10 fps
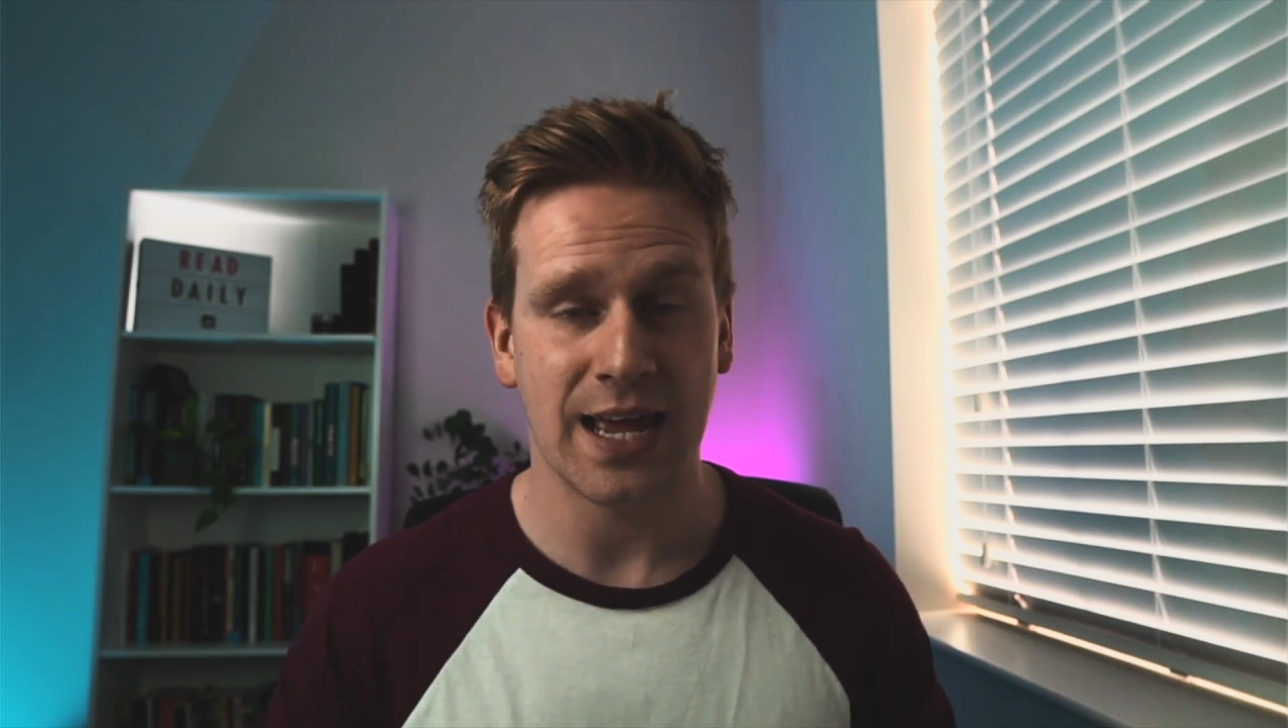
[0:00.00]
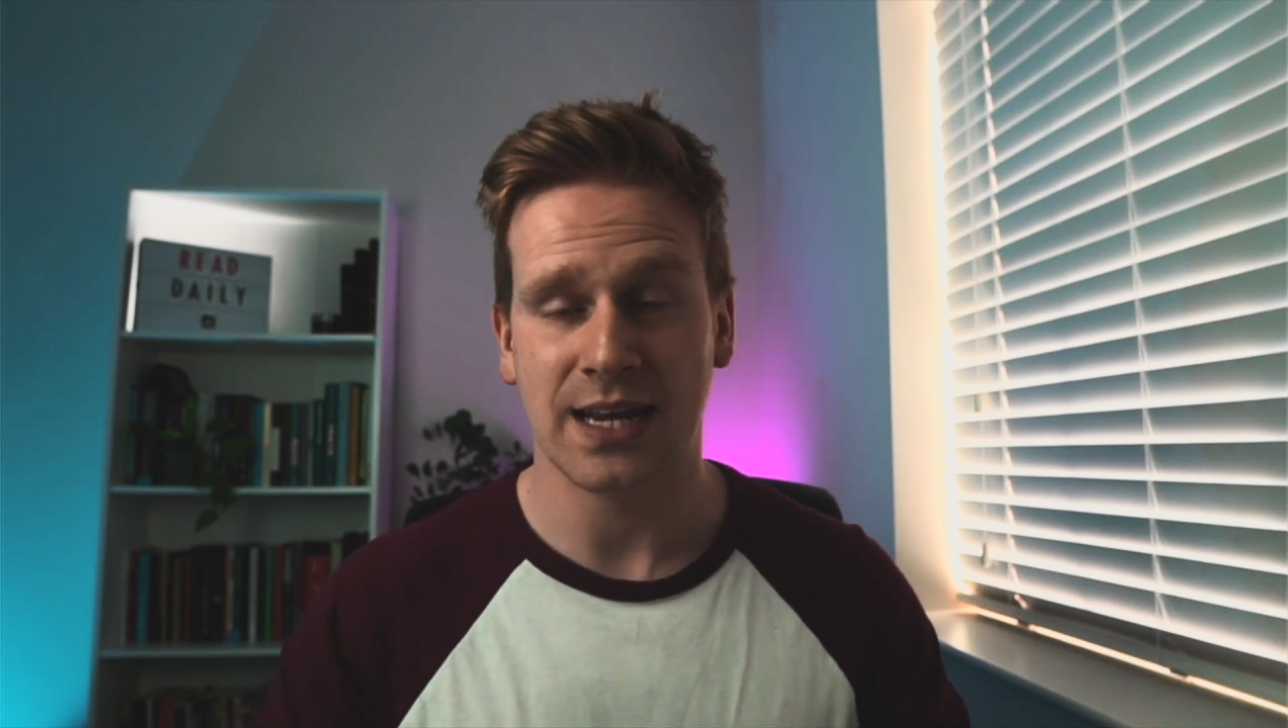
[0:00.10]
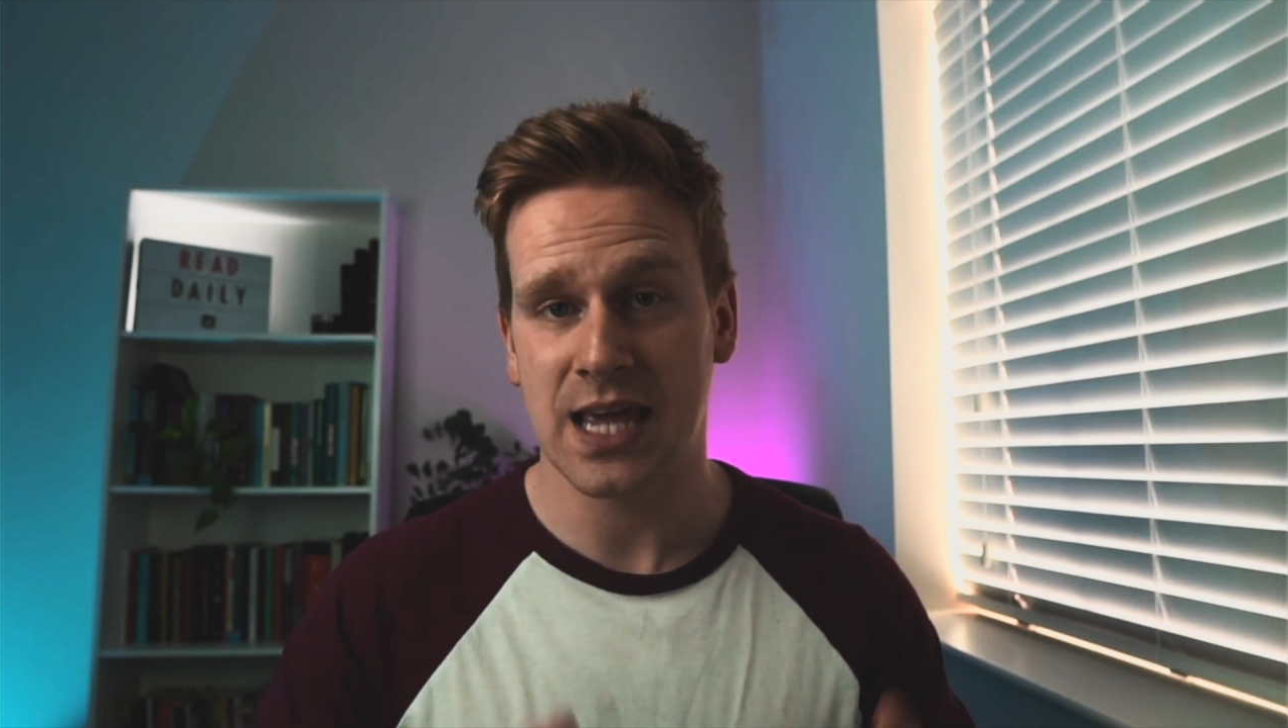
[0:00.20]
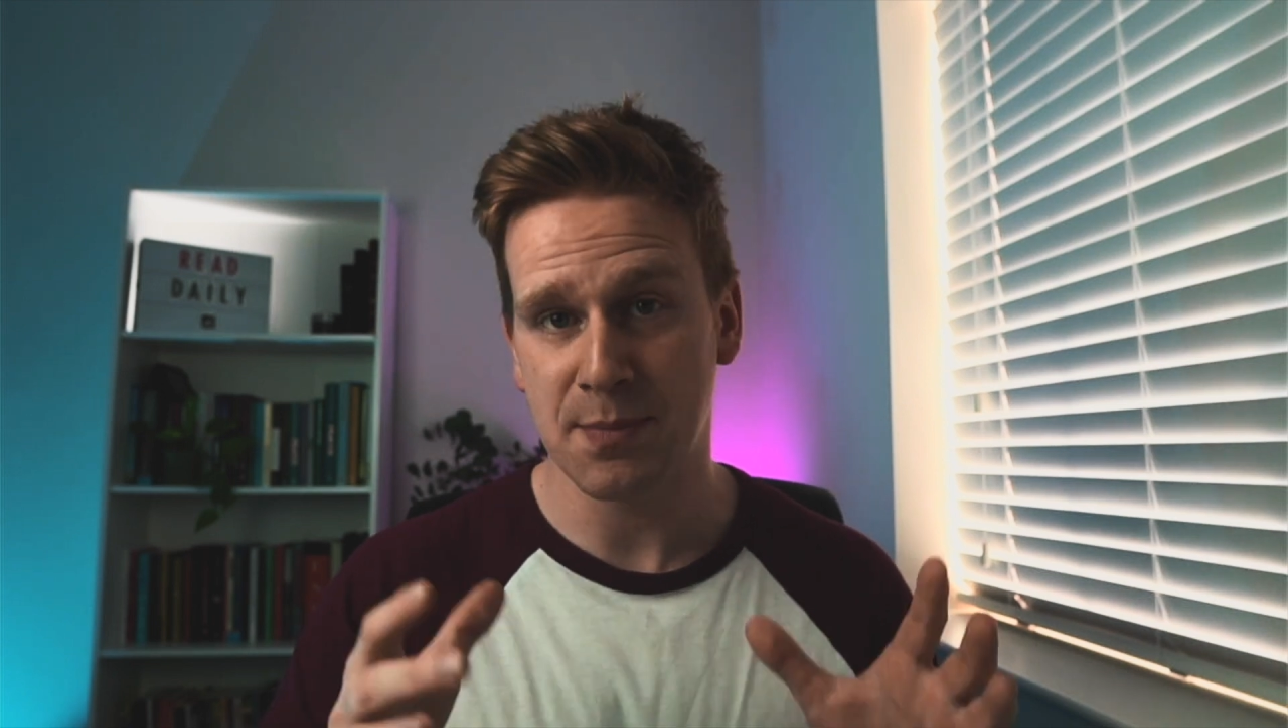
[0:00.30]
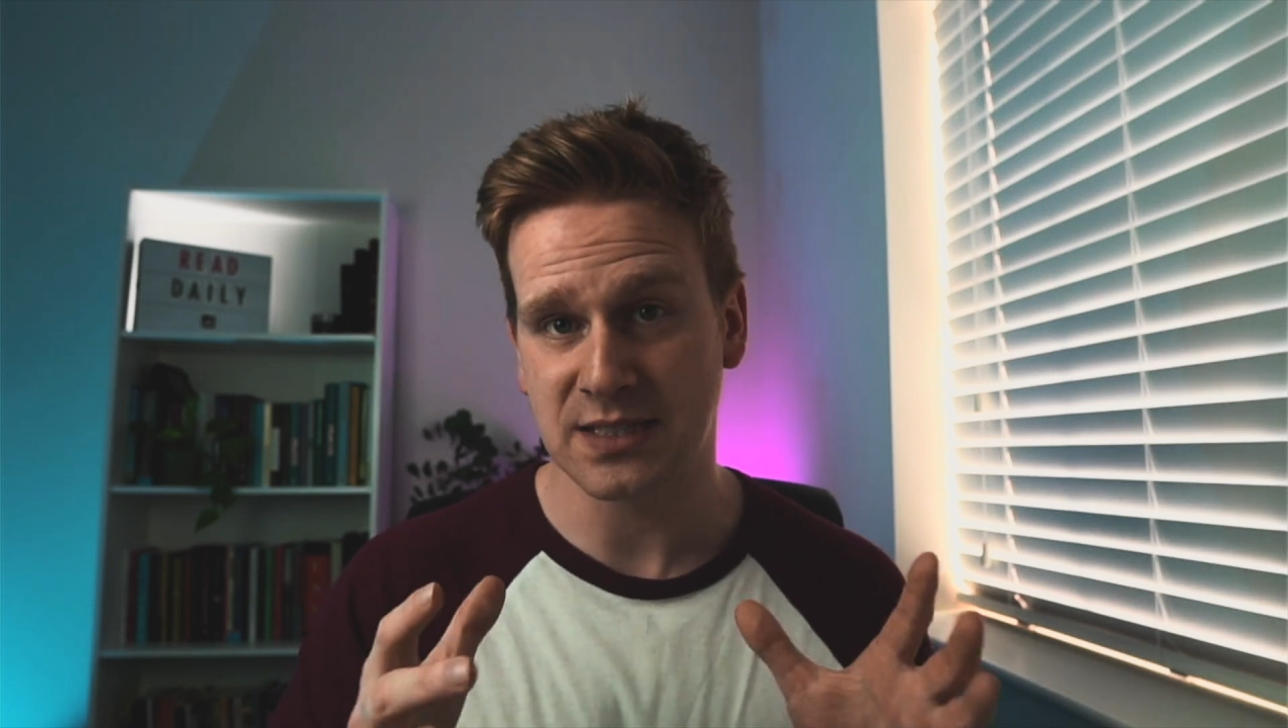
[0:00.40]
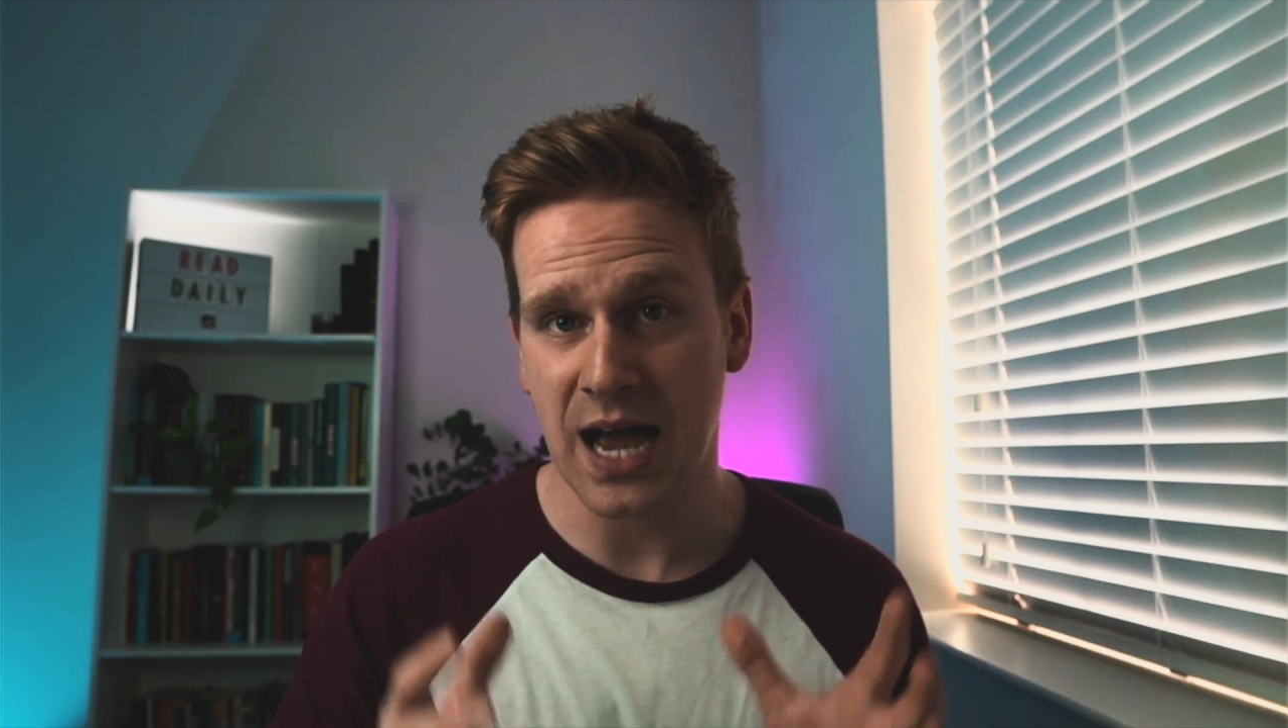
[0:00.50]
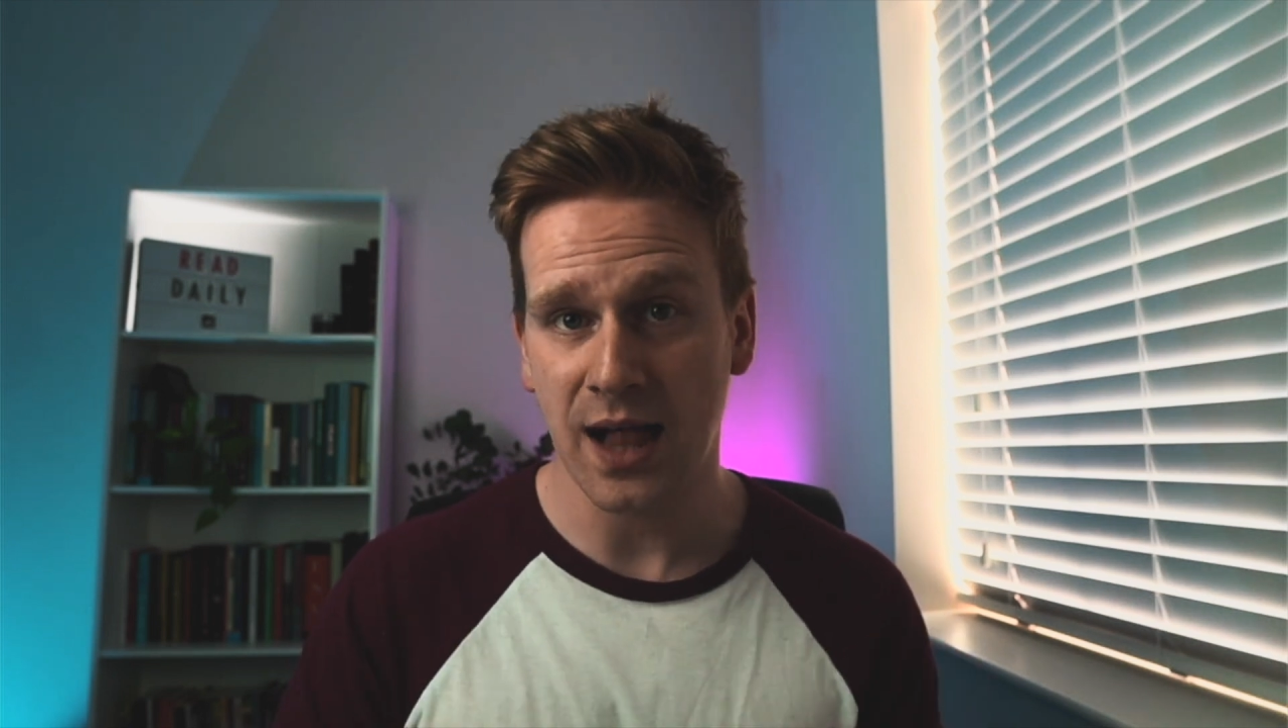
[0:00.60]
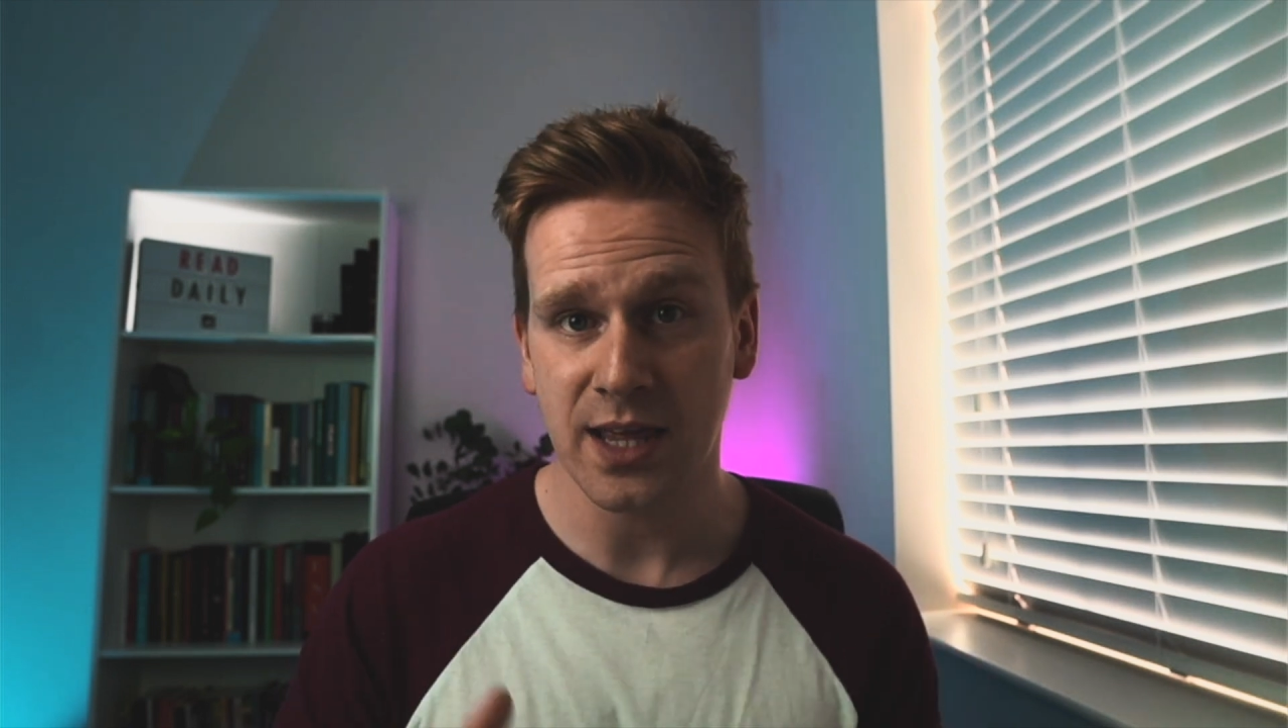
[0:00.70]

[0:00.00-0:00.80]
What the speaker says: and keep a tally